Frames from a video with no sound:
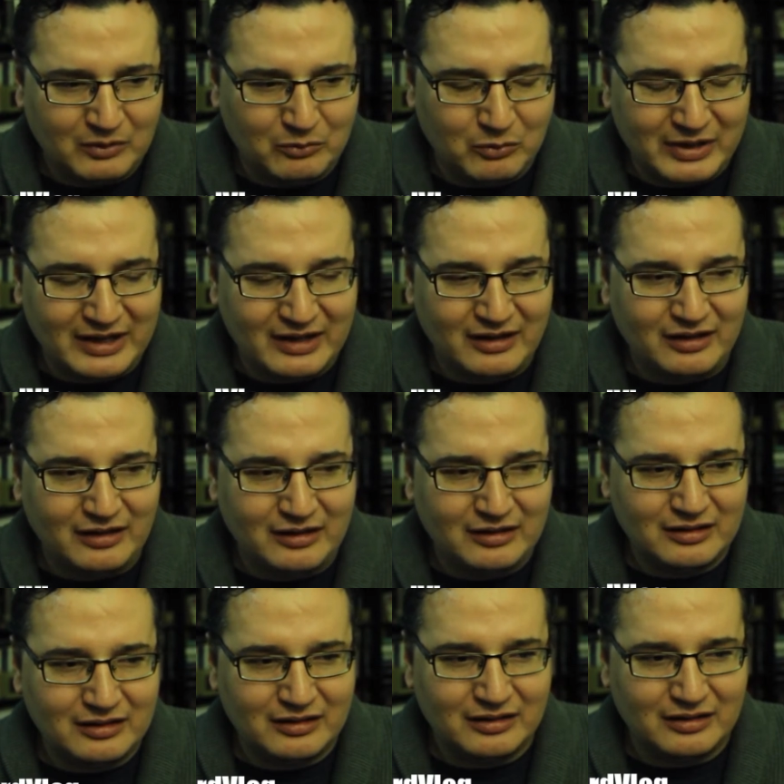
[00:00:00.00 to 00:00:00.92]

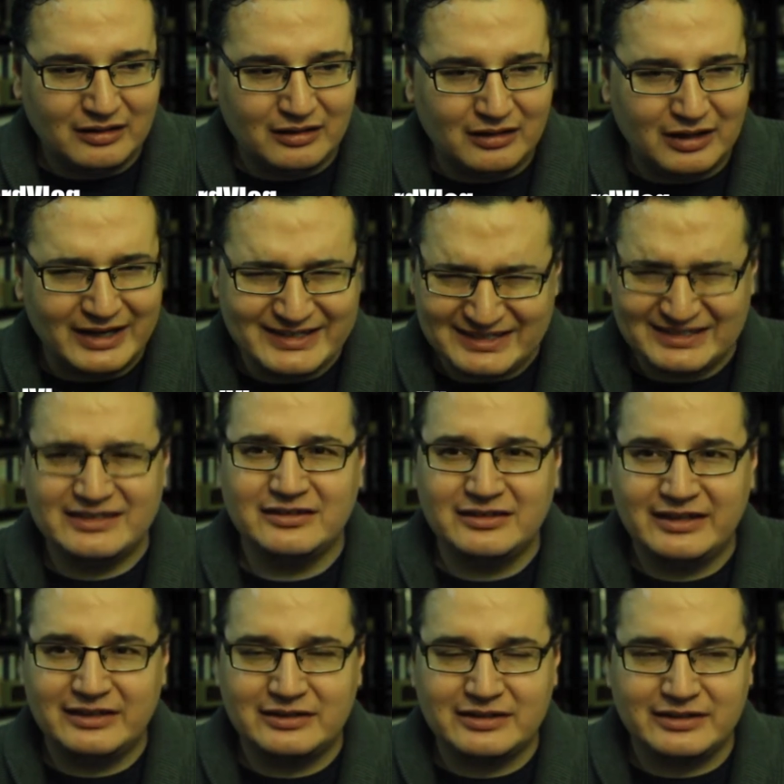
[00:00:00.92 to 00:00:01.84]
well, I
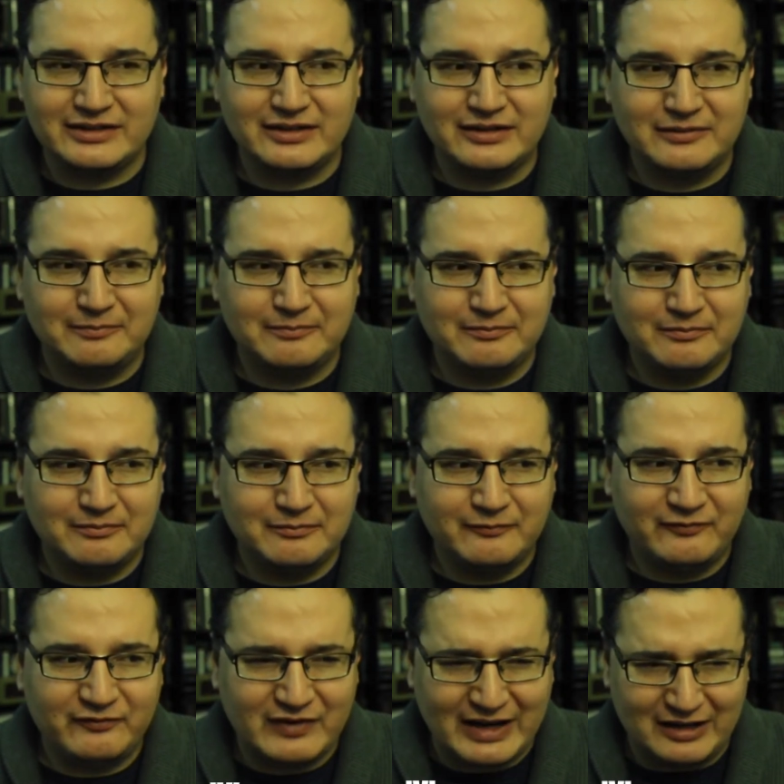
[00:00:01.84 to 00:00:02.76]
still get to
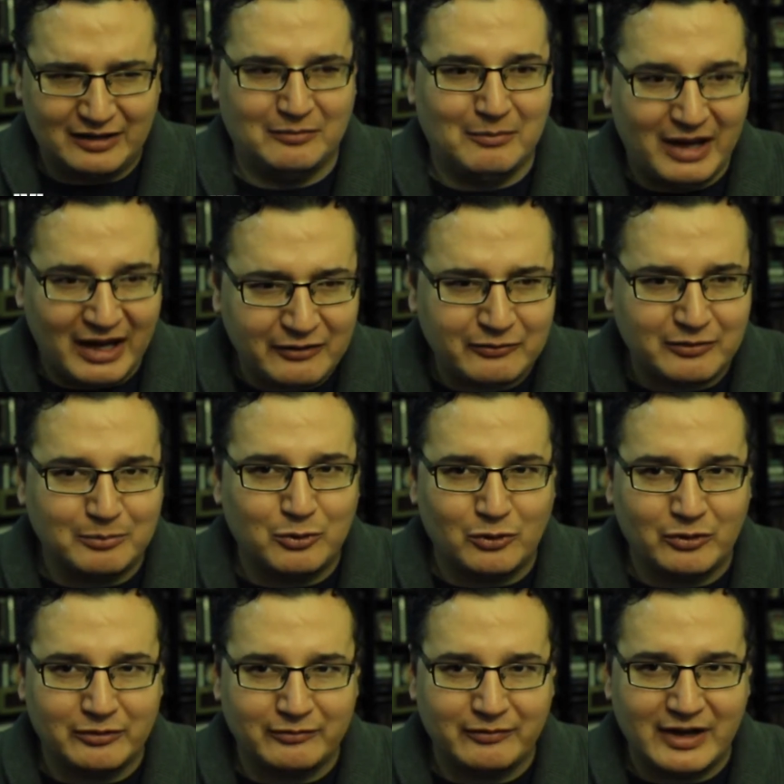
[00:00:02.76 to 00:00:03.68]
file my
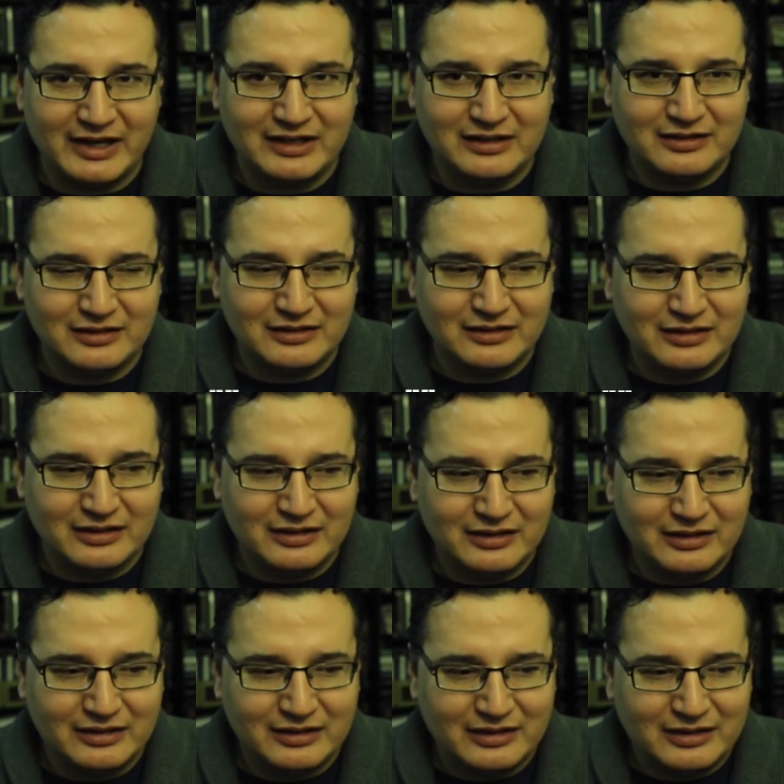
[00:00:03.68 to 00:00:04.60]
report, right?
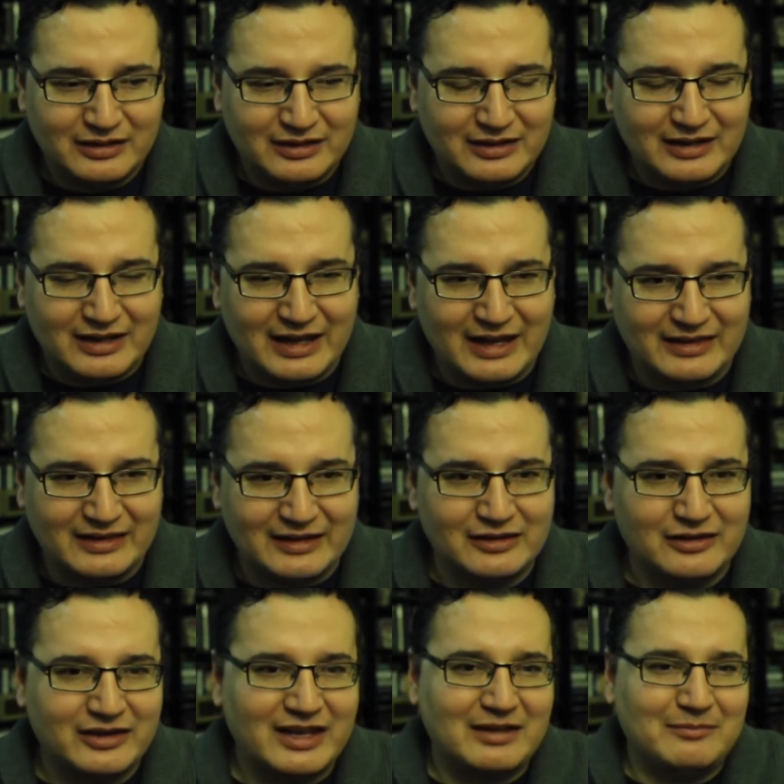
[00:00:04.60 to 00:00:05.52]
And
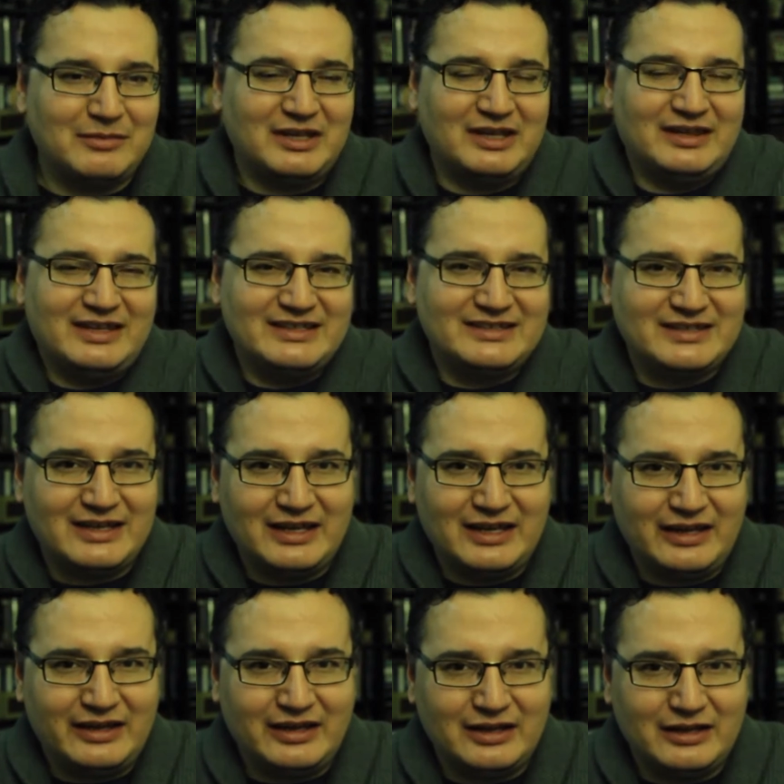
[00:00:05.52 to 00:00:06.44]
they look at me and they
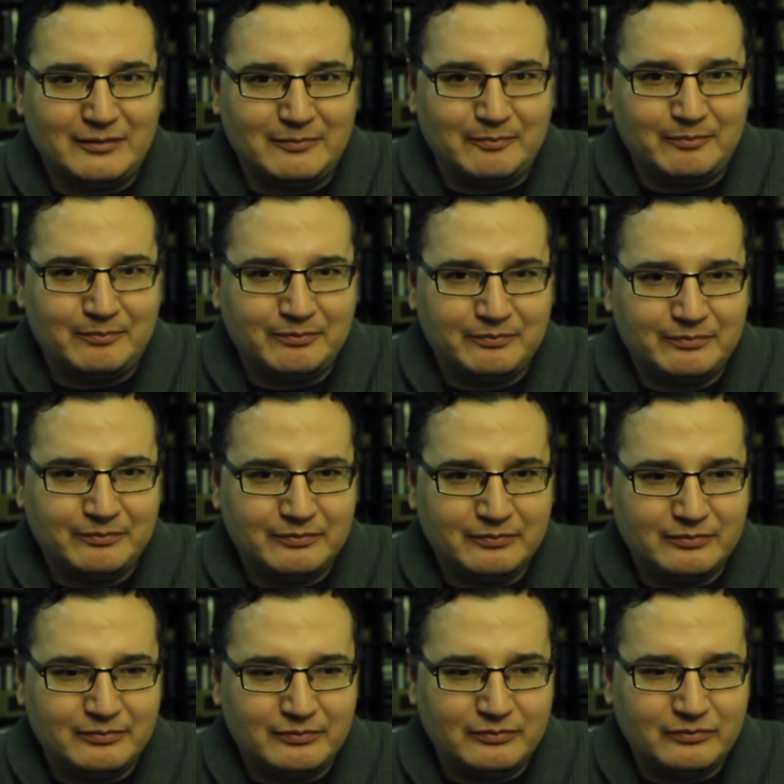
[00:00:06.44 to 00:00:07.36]
say,
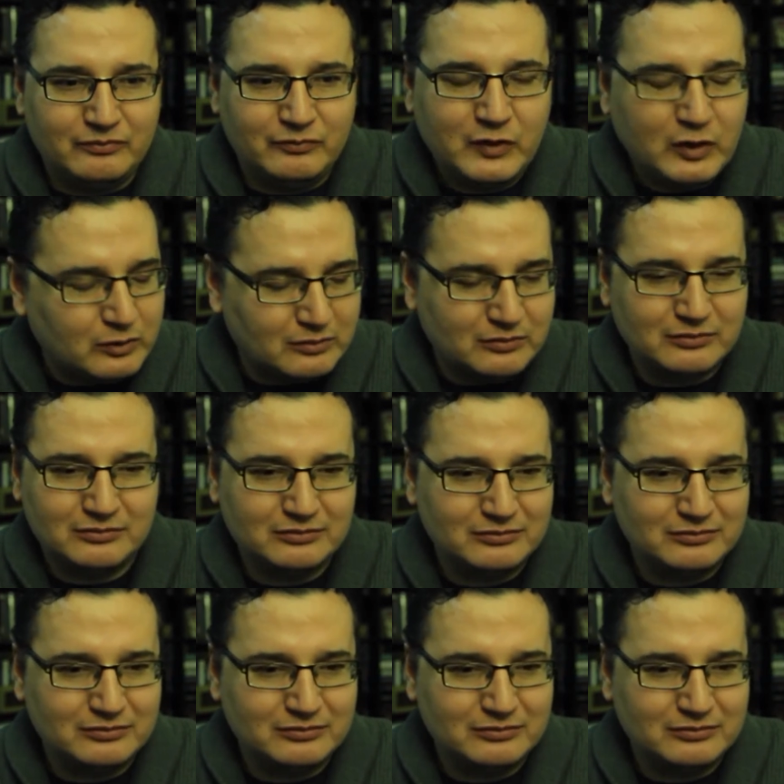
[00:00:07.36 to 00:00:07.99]
no.